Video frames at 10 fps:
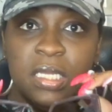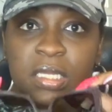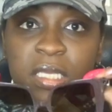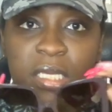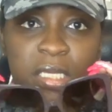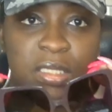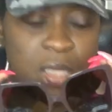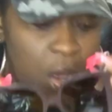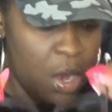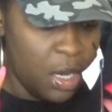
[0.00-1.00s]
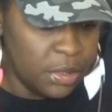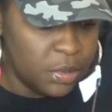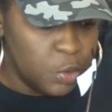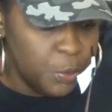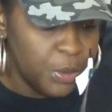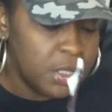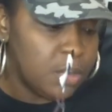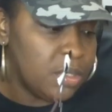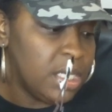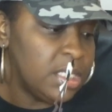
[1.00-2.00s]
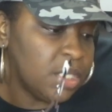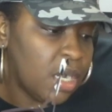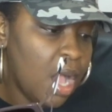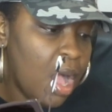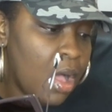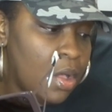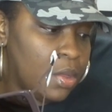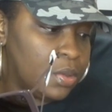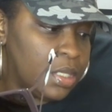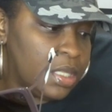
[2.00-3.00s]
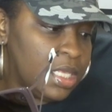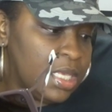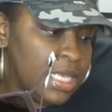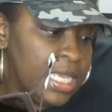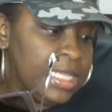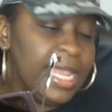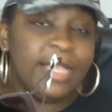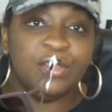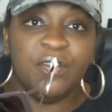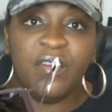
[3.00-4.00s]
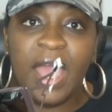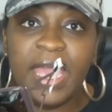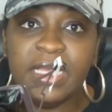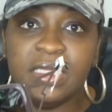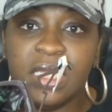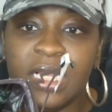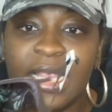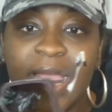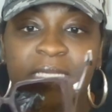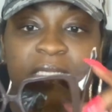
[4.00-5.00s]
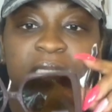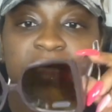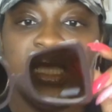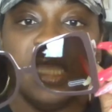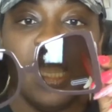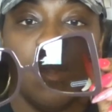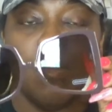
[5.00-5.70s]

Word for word: These are super cute. These are called the electrifying sunglasses and they are